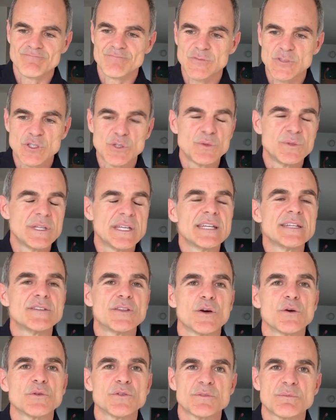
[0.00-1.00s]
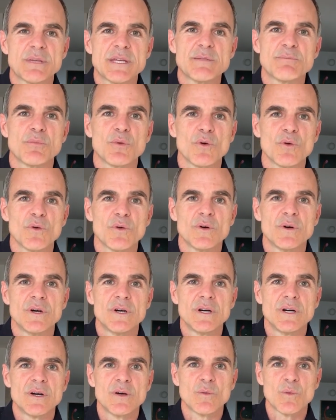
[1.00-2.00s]
You need those people
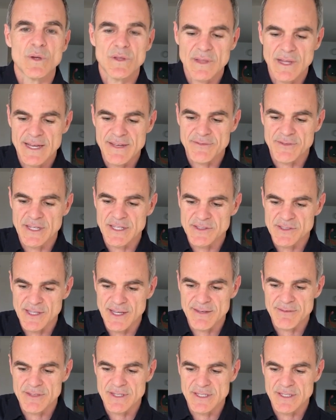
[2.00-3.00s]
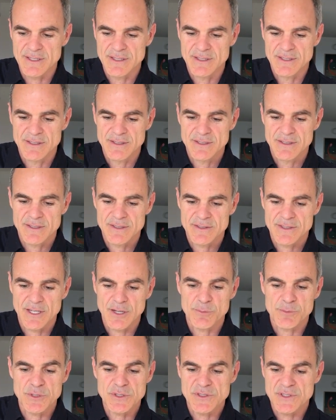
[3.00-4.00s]
when life gets heavy, to
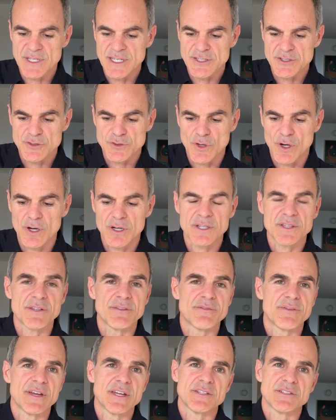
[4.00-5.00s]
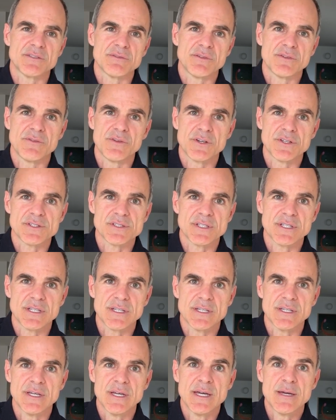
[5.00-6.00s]
help you stay strong in the face of
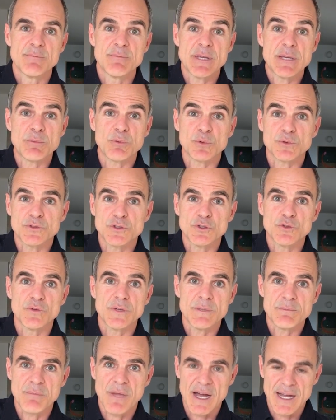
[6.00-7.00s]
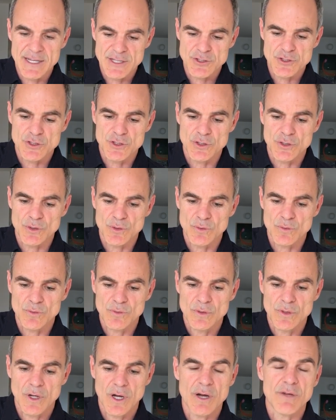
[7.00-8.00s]
adversity. People to remind you
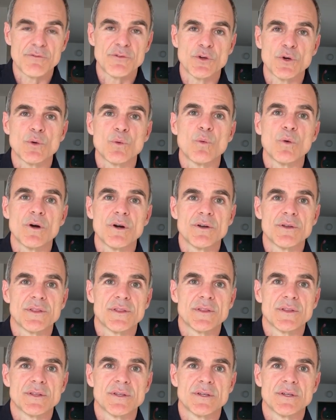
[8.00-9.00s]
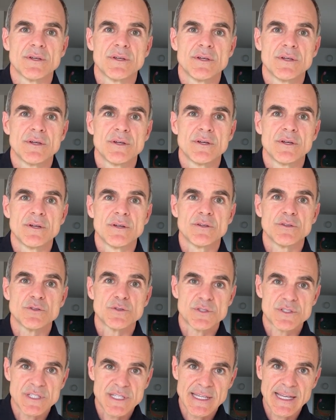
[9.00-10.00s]
of your worth. You
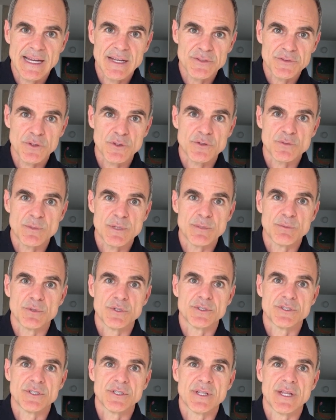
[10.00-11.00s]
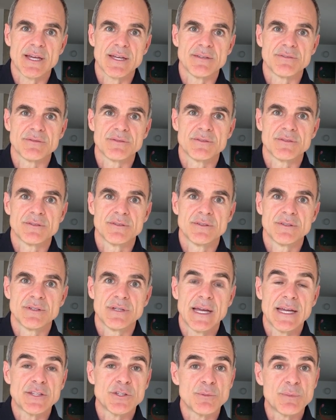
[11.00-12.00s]
seek out those people in your life,
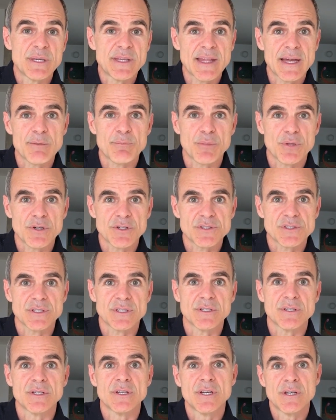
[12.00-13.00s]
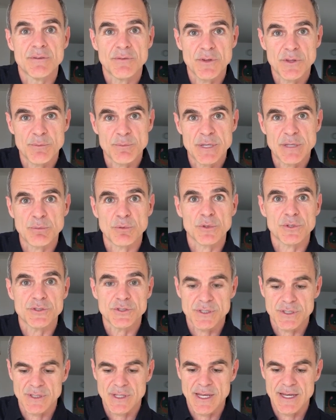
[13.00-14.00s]
and you be that person for the people in
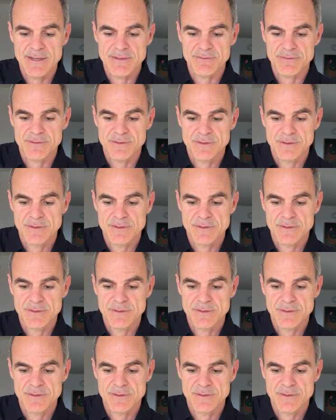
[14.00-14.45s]
your life.